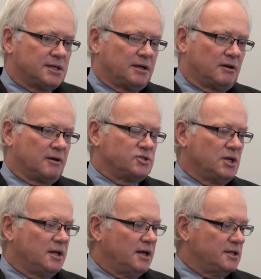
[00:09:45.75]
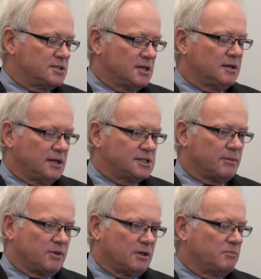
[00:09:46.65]
technology-led, is certainly
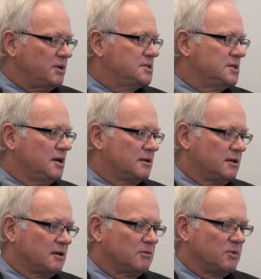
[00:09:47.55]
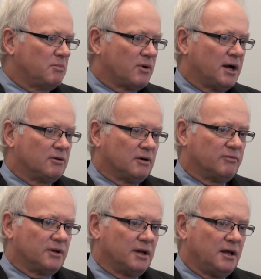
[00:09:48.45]
something that BC, I think, can be proud
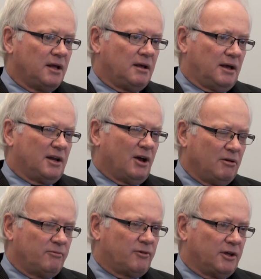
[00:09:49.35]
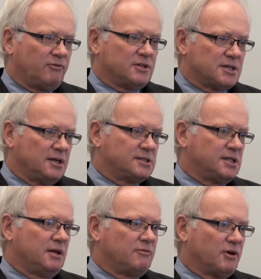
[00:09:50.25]
of. And hopefully, if it
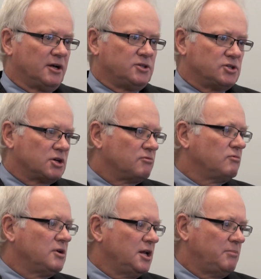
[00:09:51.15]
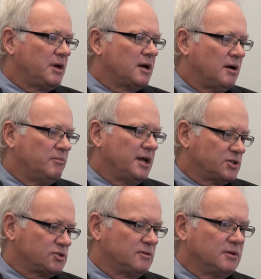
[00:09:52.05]
takes the advantage, can really become
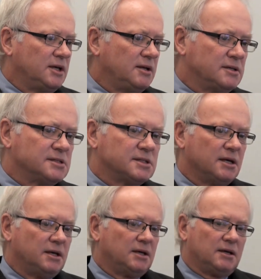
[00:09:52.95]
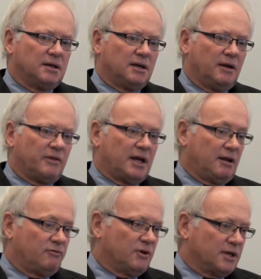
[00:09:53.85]
national leaders in
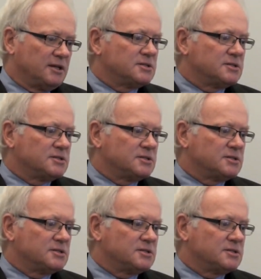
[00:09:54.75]
that, if not